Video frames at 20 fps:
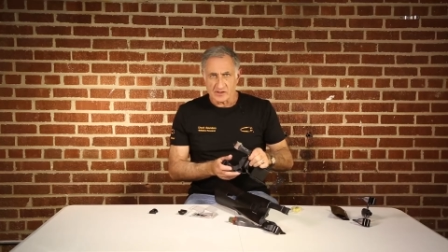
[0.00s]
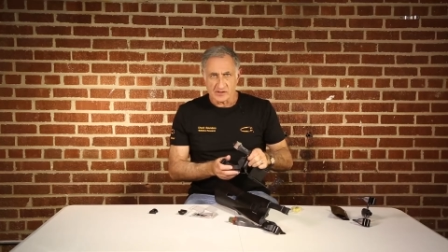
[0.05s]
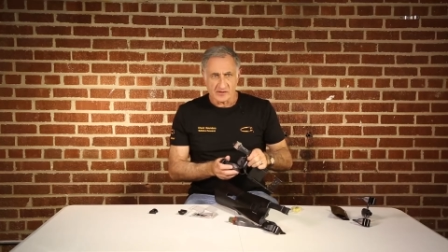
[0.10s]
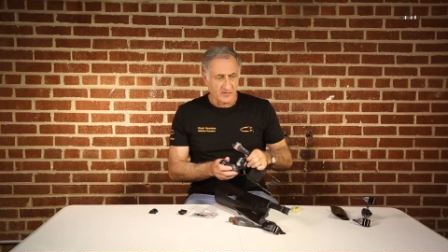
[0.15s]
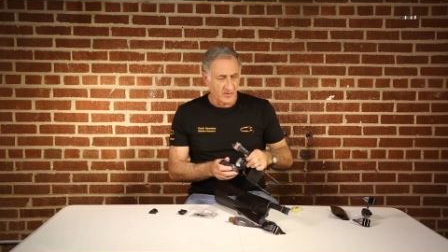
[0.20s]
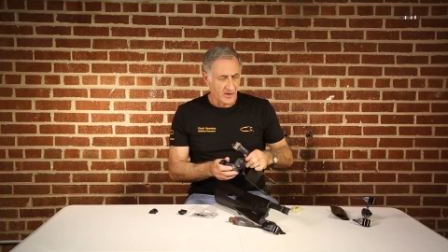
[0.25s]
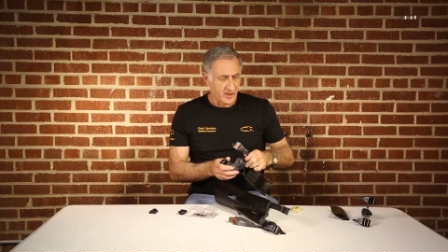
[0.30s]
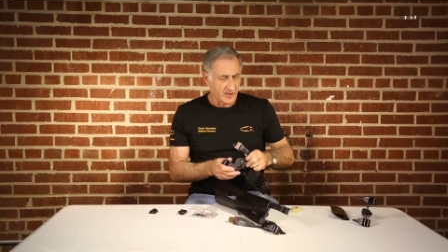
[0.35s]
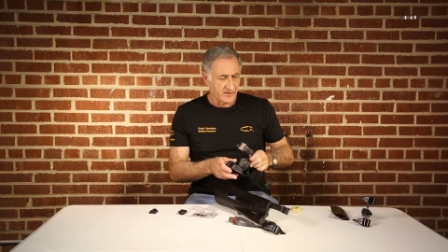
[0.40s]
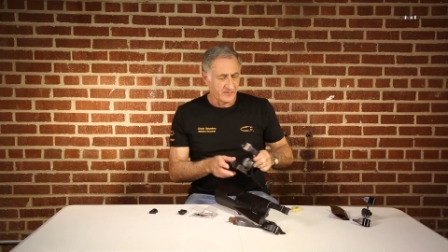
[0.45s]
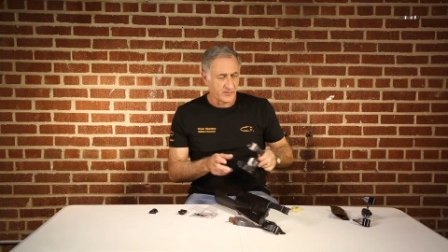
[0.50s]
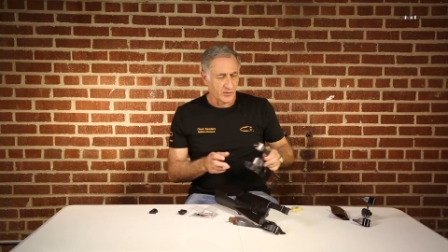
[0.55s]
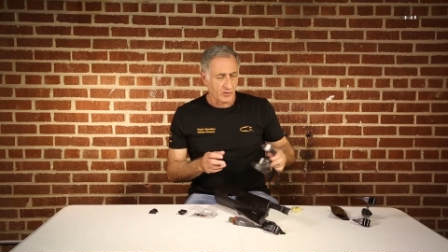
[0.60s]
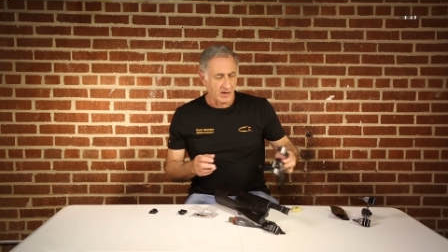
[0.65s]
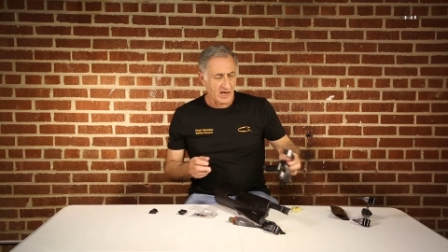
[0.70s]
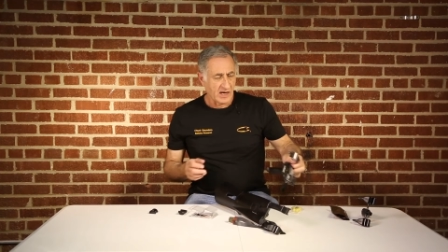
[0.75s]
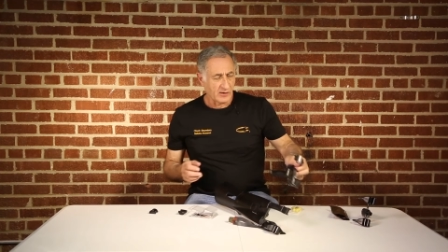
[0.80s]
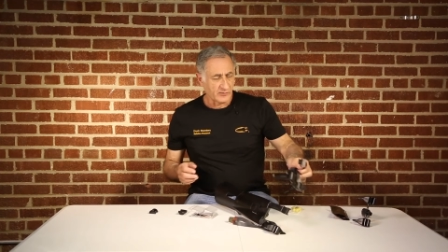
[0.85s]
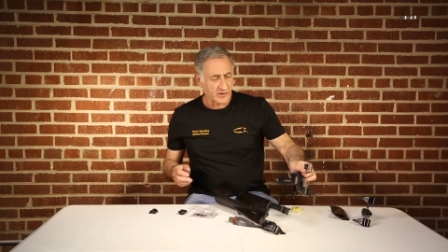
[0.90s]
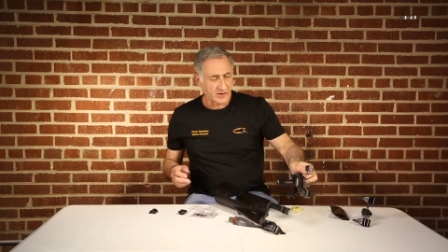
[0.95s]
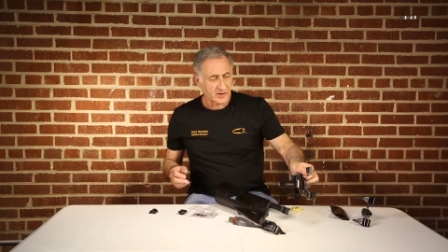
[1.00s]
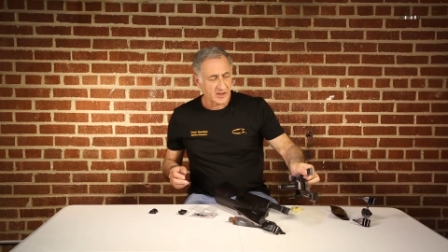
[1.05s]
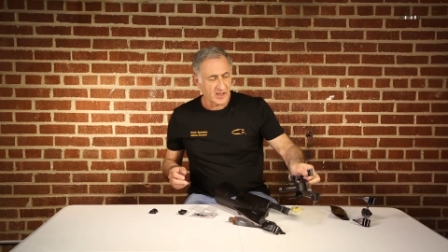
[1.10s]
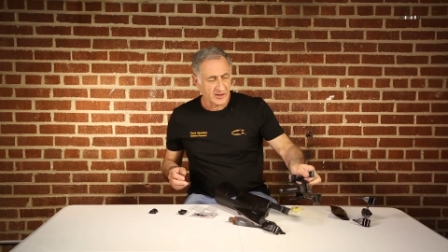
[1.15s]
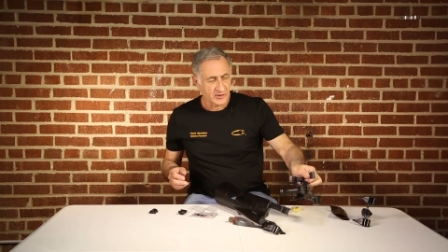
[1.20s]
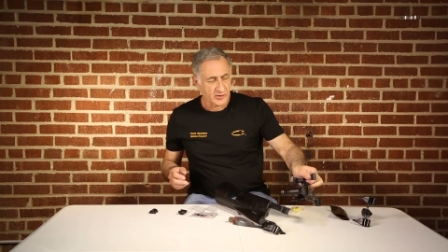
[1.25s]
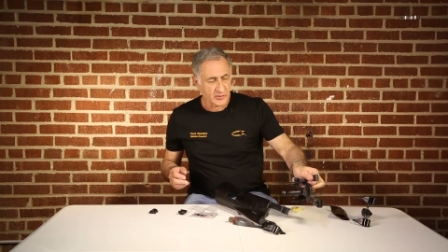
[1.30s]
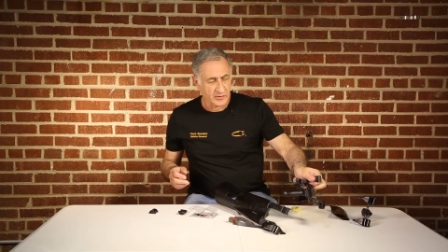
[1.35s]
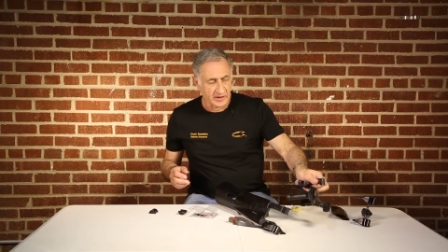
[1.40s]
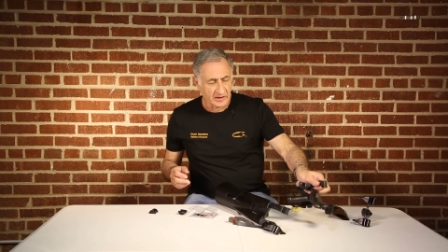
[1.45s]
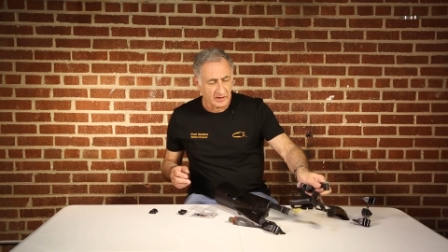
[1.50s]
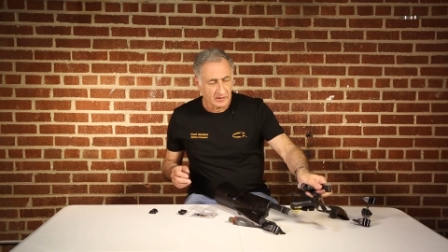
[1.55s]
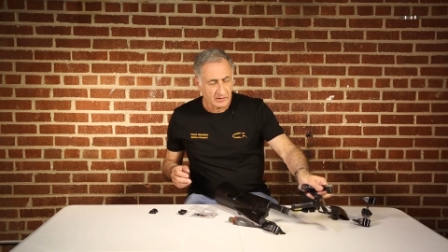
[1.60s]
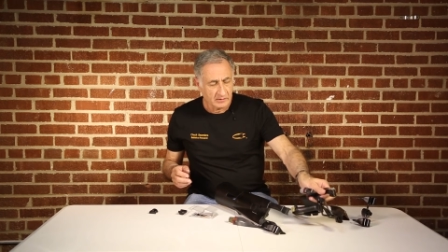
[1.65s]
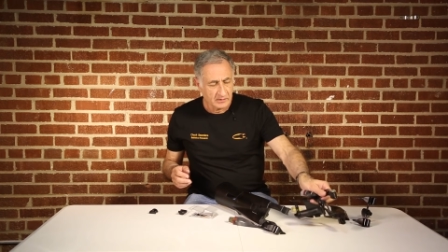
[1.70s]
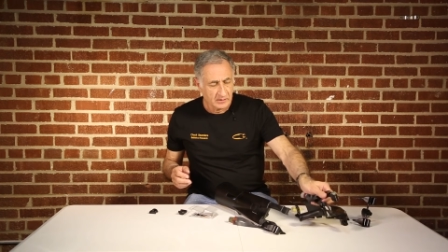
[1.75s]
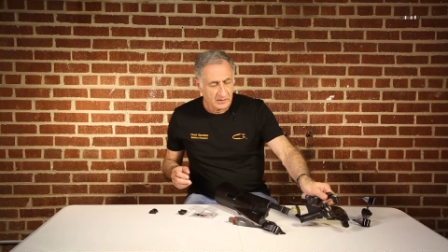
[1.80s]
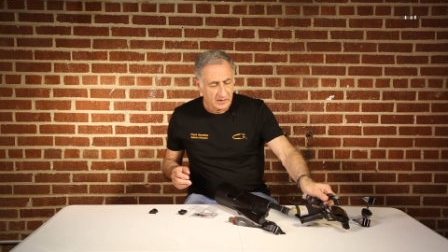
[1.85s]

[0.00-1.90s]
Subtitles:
it's fun if you're out in the country